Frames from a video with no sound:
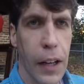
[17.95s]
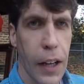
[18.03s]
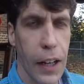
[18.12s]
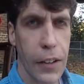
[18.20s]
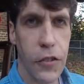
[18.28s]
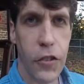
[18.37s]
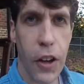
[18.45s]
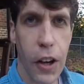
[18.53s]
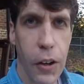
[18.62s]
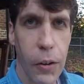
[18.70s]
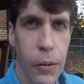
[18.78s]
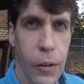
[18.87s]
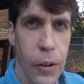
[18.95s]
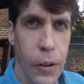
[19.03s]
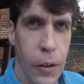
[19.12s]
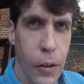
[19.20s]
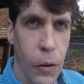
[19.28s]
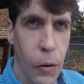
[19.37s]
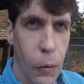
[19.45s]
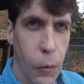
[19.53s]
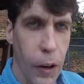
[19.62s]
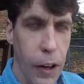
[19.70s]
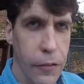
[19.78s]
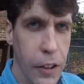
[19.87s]
And so
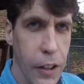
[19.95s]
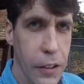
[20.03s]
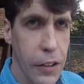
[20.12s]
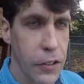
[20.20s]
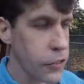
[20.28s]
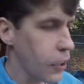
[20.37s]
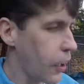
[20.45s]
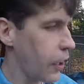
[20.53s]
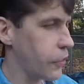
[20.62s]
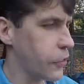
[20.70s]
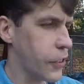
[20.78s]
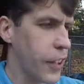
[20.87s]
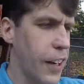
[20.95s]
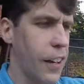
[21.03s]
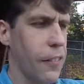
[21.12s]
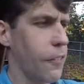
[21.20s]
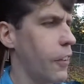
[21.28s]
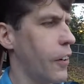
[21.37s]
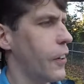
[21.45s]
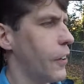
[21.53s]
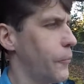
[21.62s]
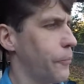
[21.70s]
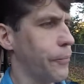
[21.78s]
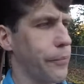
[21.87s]
what I've done is just kind of